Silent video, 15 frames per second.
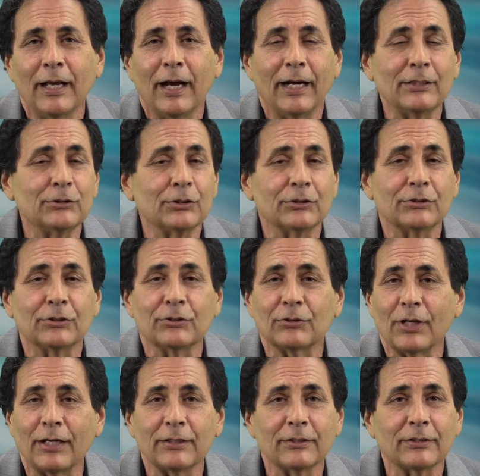I just
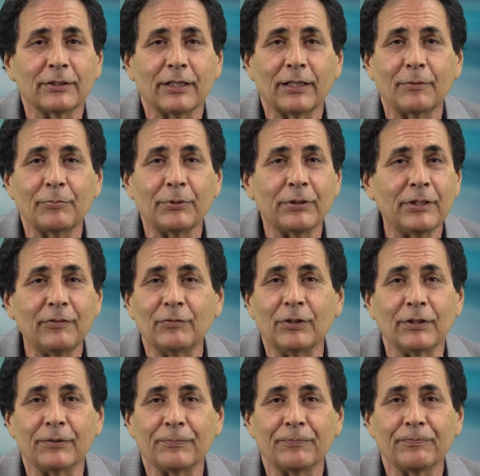decided that I believed
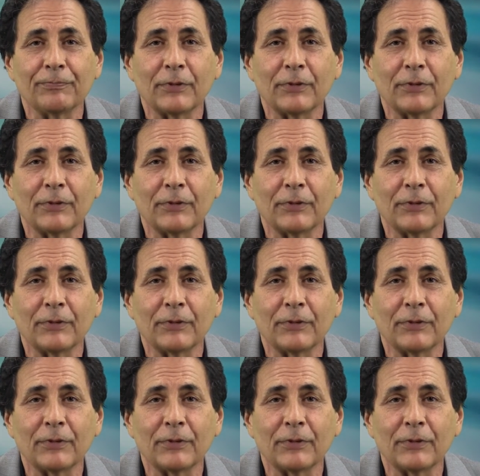it,